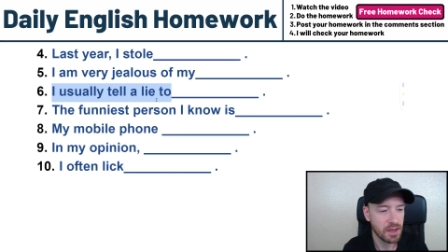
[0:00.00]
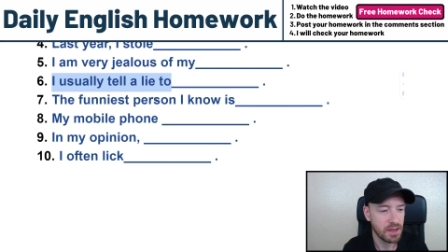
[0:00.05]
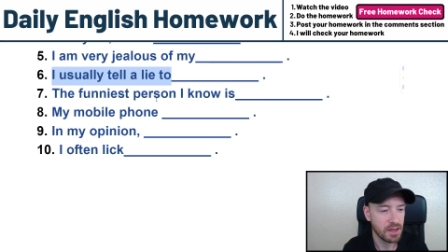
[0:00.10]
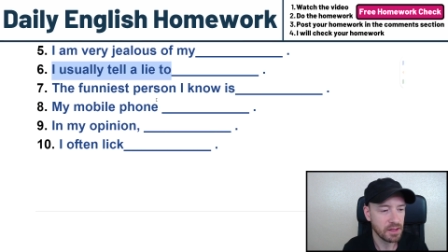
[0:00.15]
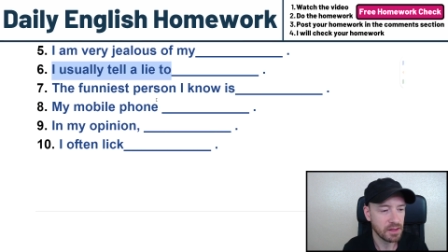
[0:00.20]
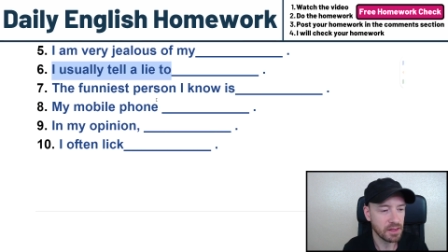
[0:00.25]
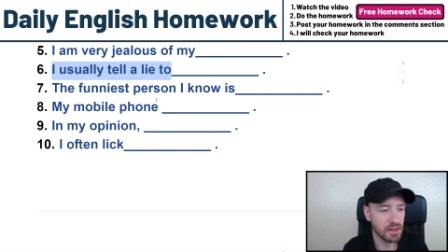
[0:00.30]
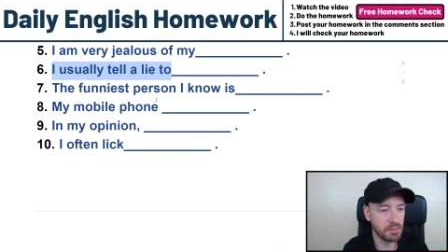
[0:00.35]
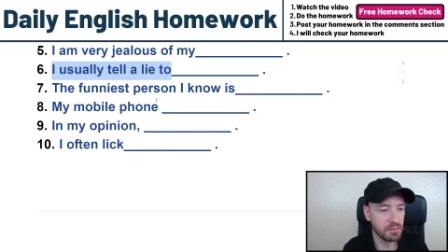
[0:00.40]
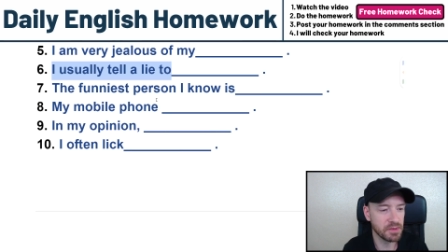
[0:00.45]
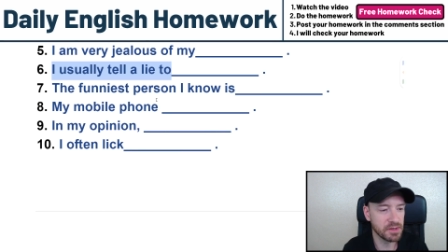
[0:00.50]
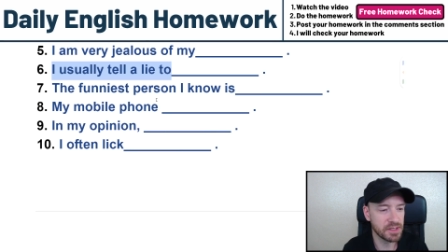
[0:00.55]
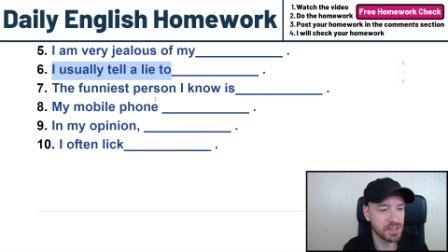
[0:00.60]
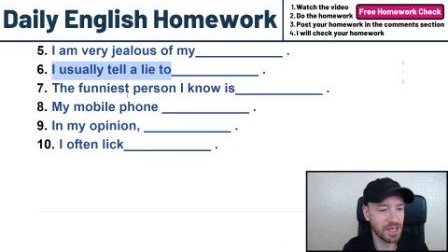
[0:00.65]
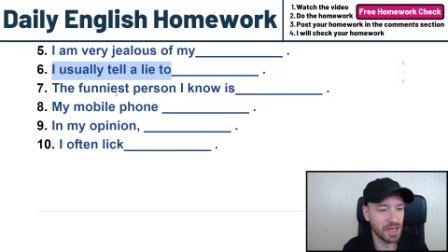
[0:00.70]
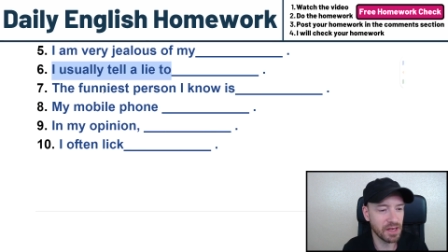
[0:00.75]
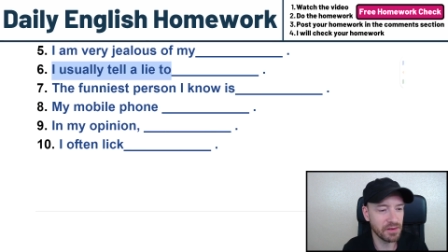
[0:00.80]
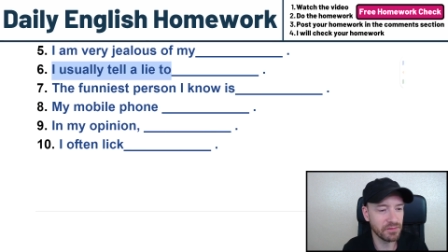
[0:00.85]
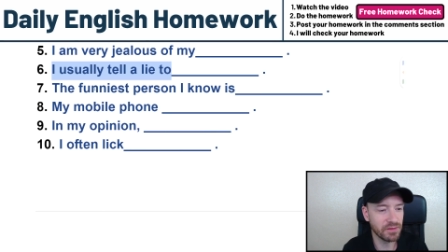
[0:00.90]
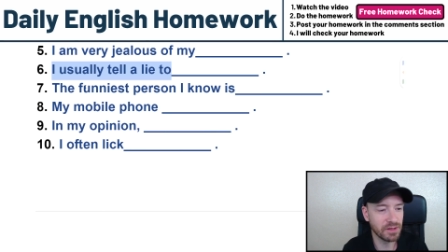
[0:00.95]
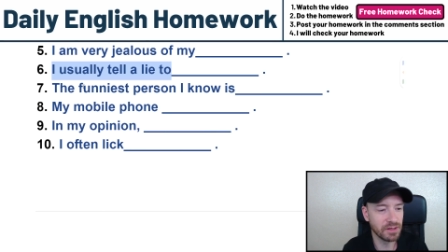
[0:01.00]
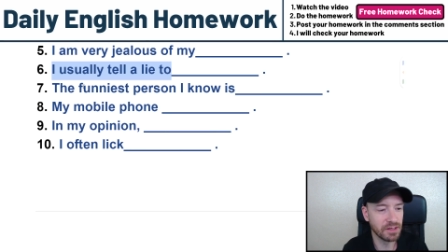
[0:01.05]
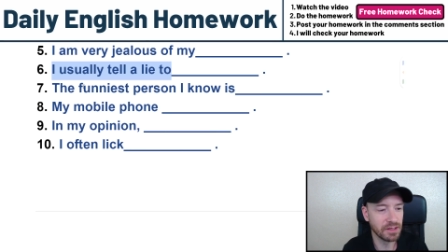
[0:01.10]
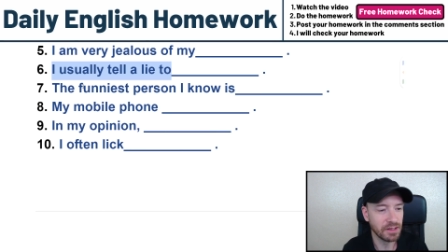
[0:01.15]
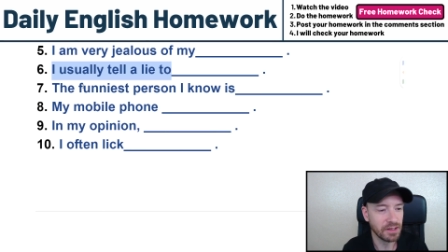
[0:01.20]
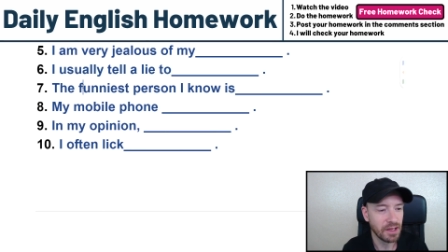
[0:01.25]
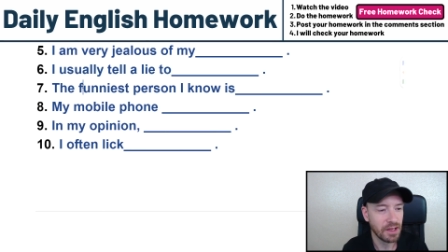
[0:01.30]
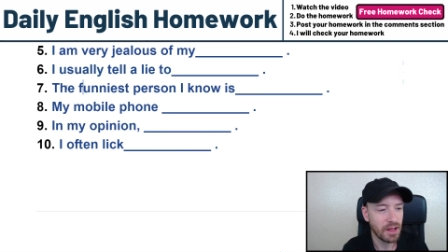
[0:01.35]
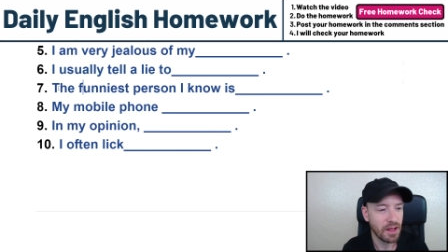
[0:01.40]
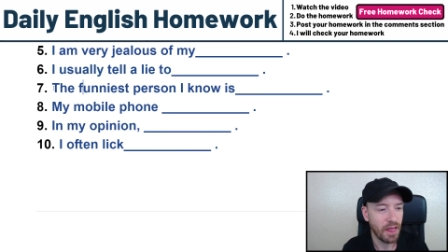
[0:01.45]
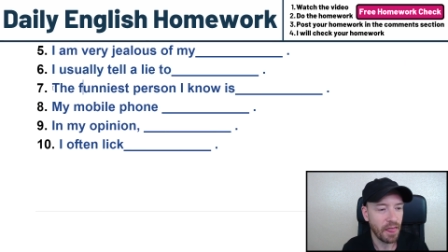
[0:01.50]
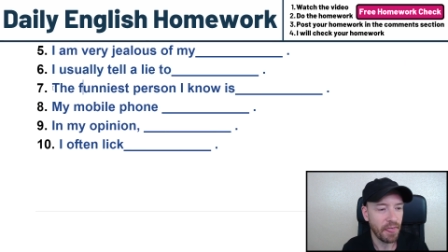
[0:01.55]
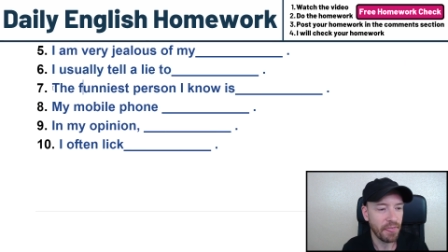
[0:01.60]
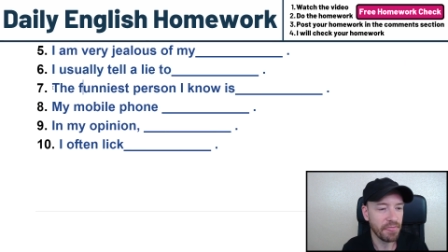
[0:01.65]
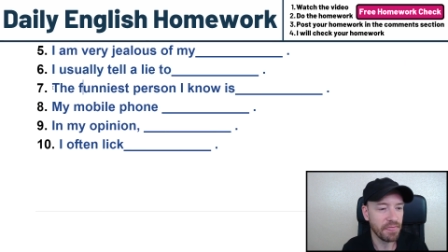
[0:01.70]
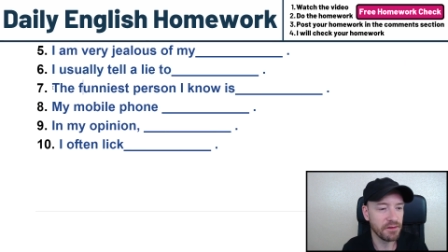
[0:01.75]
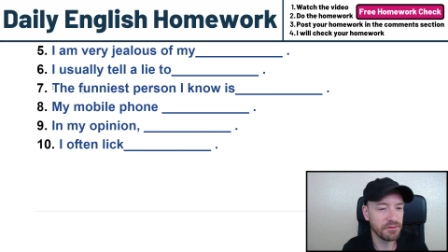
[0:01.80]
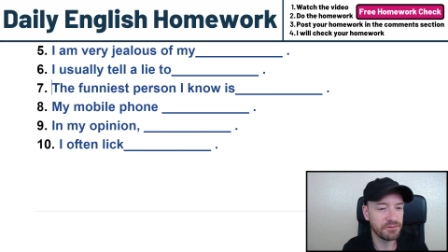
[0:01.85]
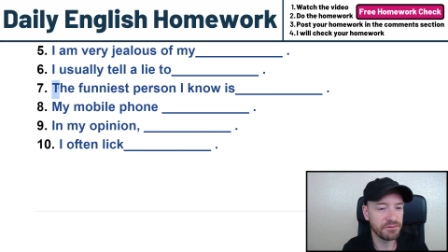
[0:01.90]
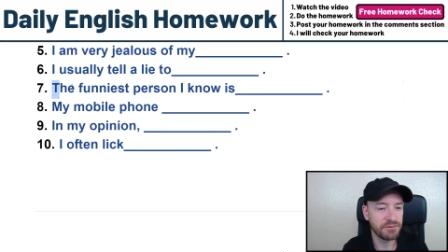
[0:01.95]
Number seven,
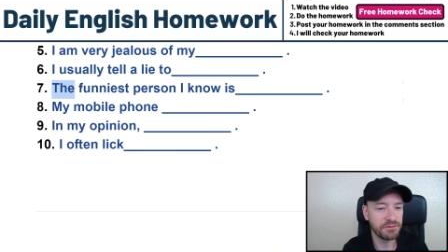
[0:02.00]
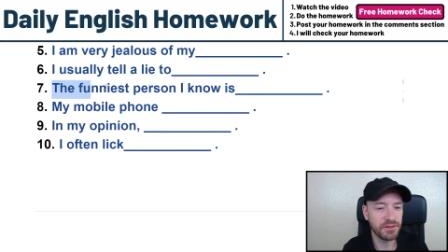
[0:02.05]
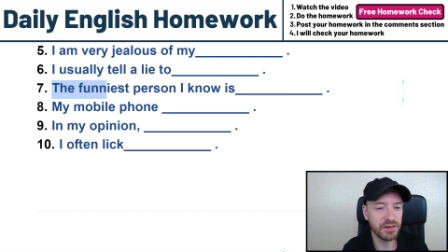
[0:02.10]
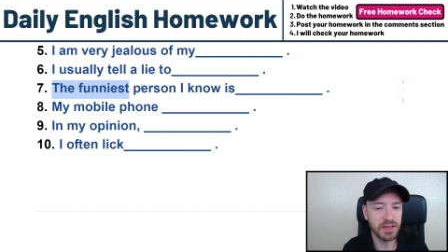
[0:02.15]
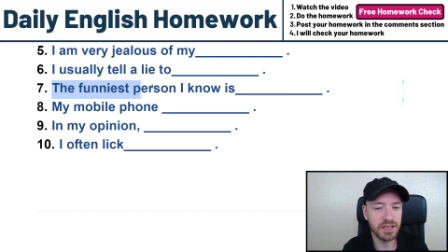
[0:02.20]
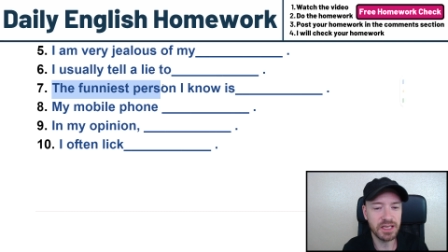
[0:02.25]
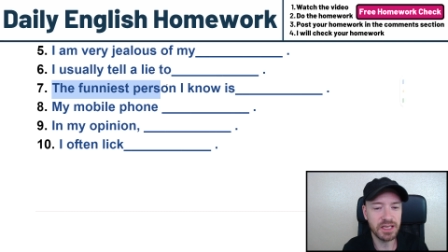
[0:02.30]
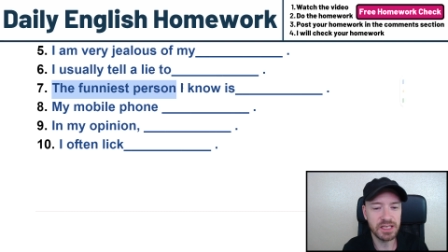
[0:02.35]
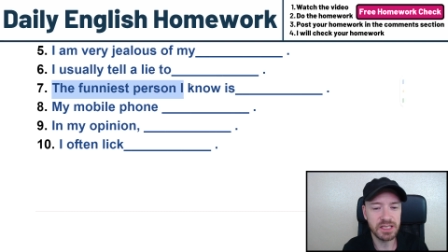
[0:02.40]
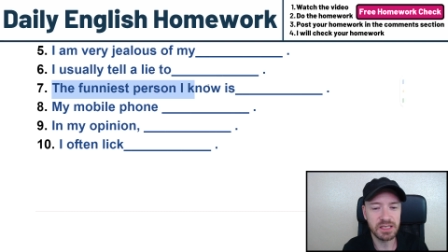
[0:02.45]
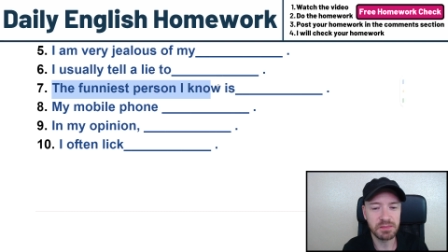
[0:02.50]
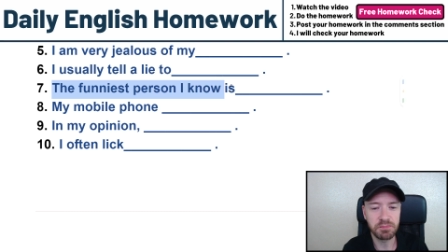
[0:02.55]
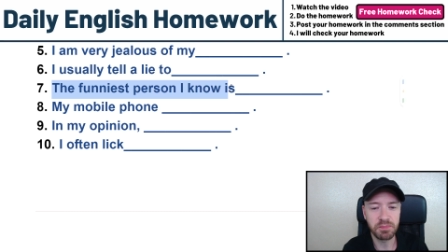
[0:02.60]
the funniest